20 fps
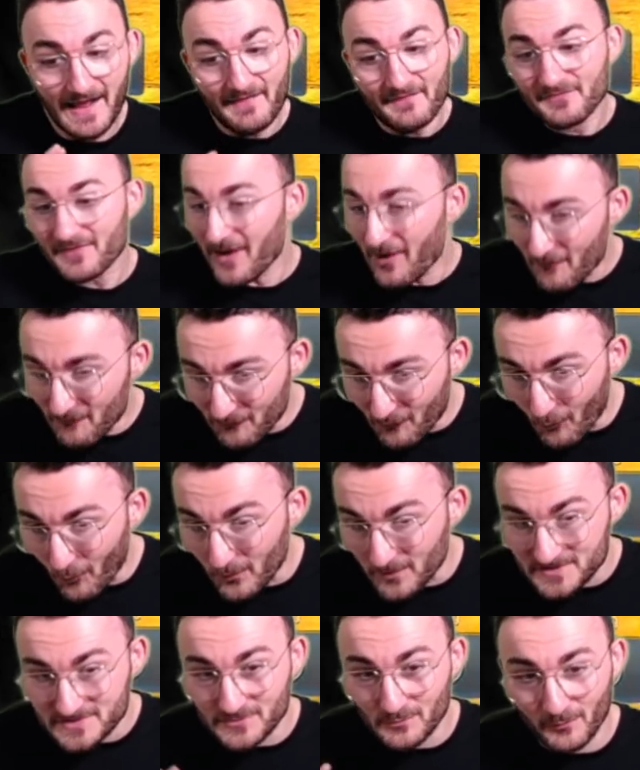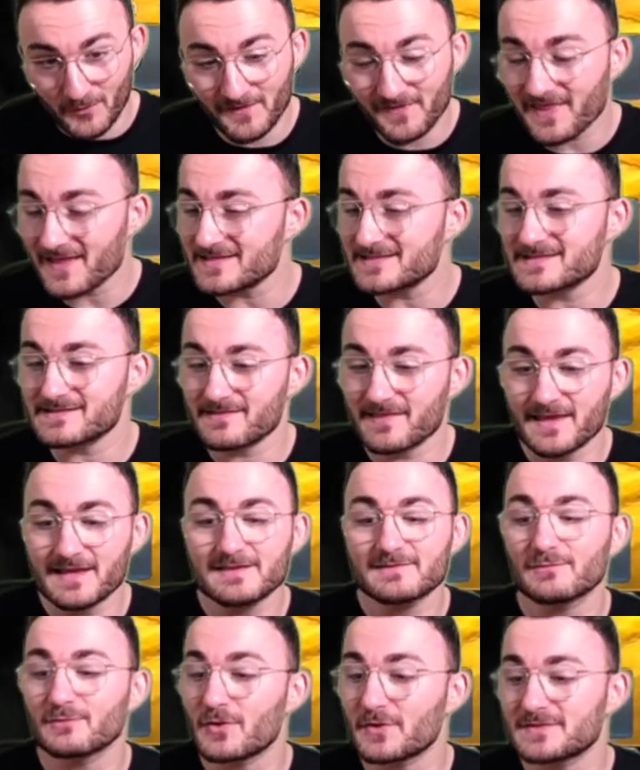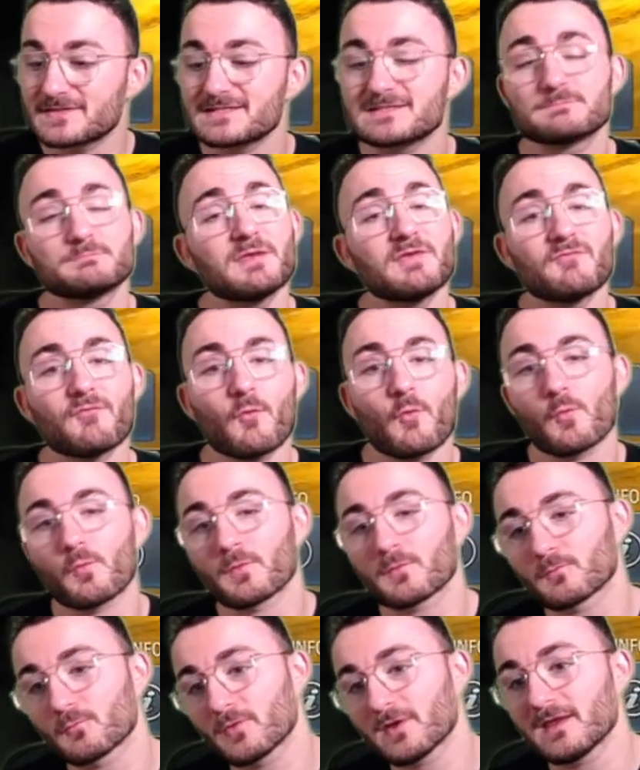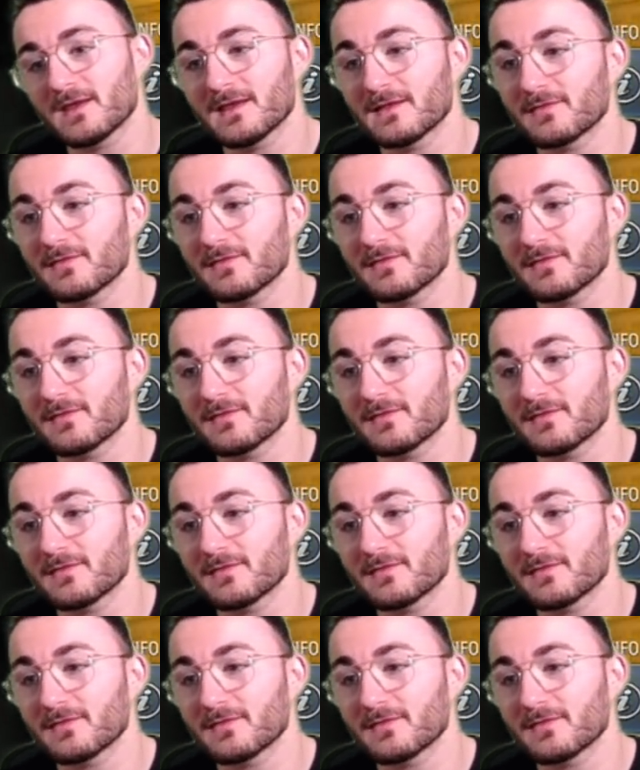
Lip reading: Now, of course, one last thing to notice before we